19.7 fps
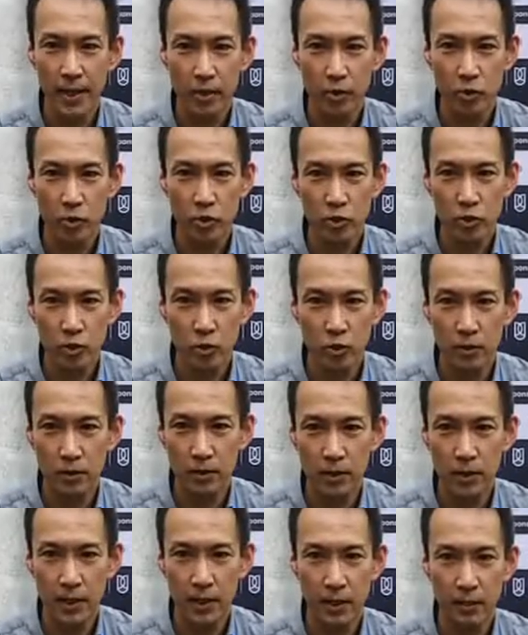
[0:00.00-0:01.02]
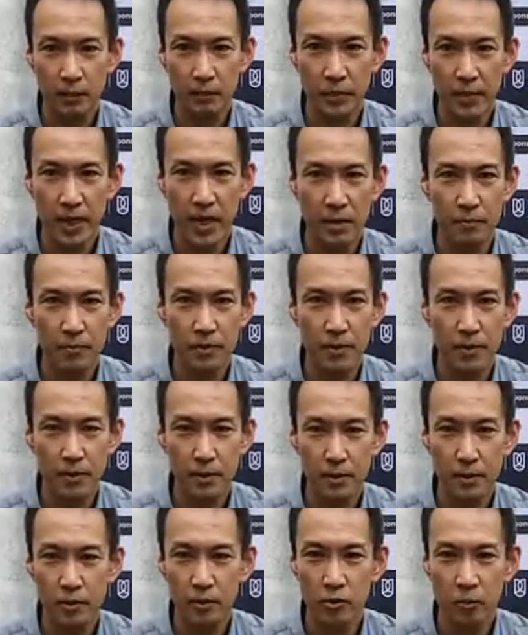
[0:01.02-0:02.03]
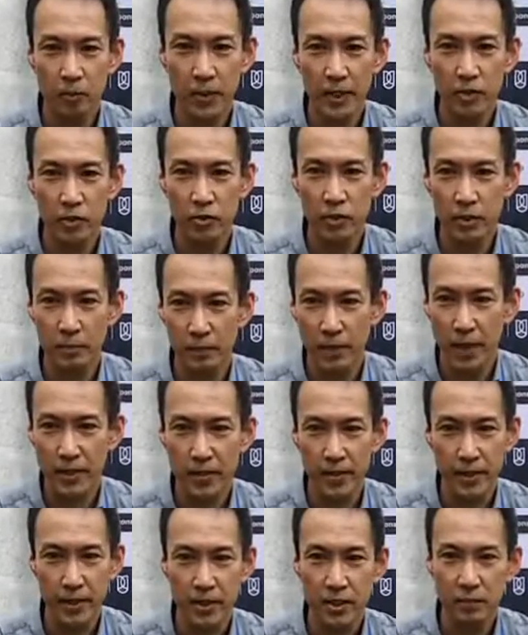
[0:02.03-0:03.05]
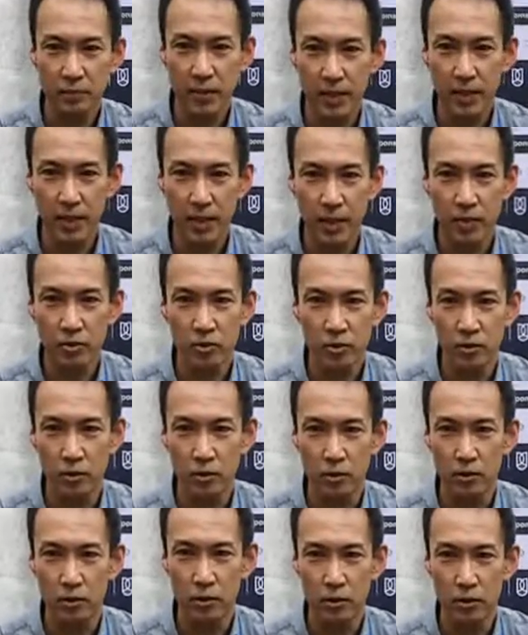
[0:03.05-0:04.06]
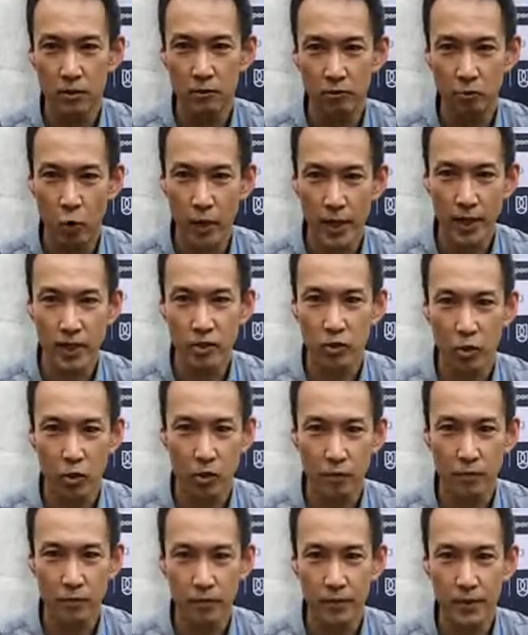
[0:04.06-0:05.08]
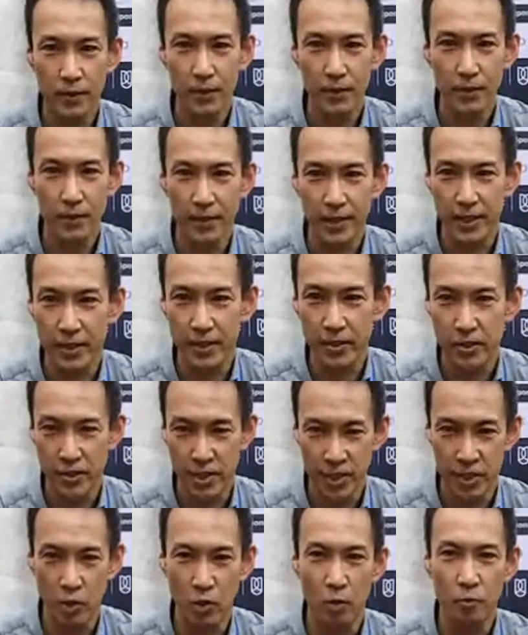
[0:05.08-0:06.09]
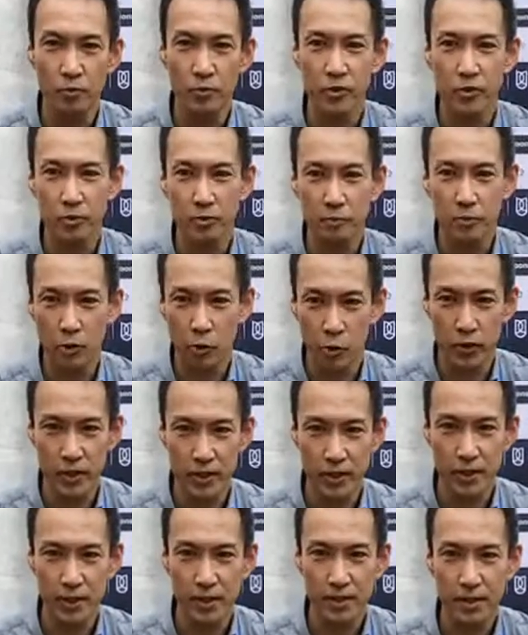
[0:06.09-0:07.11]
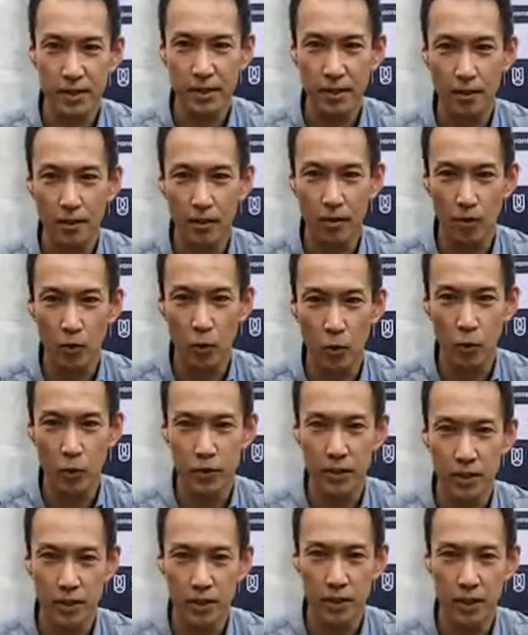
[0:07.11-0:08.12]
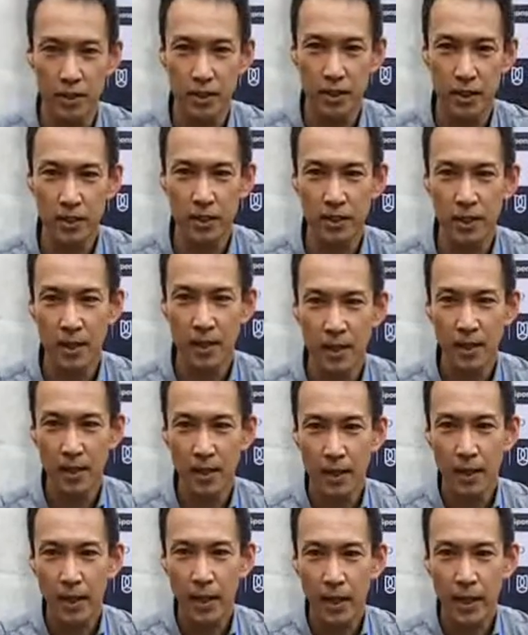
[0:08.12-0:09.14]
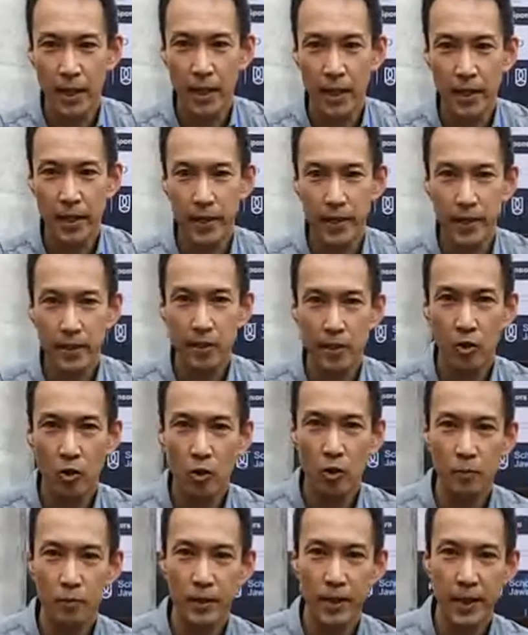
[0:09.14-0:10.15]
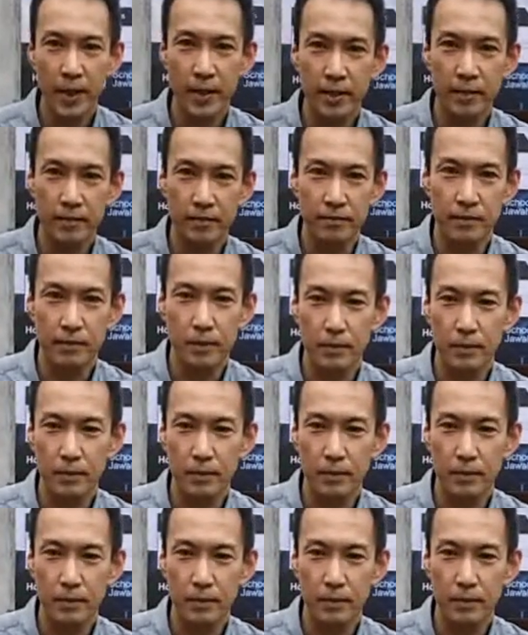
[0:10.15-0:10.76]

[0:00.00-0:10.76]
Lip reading: And also, perhaps compared to some other speakers who focused on, say, genomes, proteins, or diseases, I hope that I can